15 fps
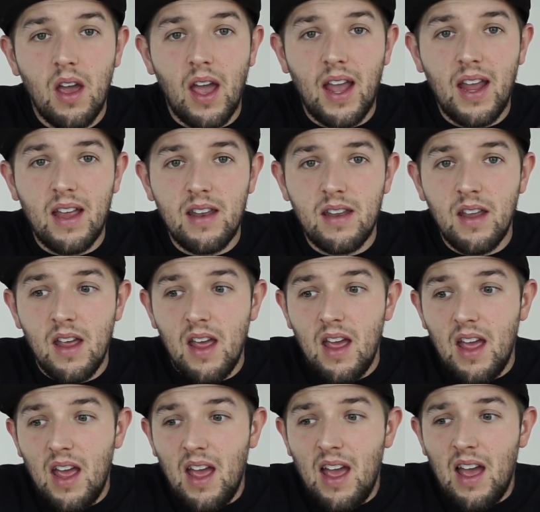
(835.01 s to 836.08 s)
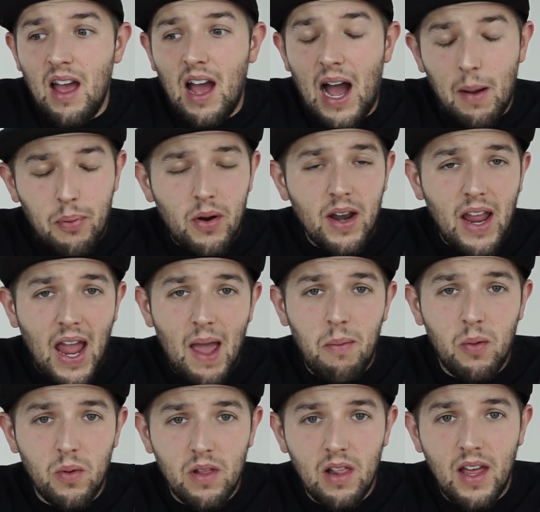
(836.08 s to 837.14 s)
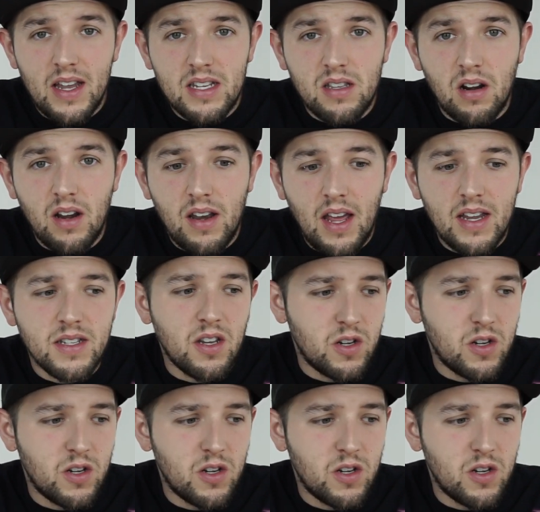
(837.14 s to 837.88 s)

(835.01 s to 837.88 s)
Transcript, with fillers: and I'm pretty happy with the last thirty days.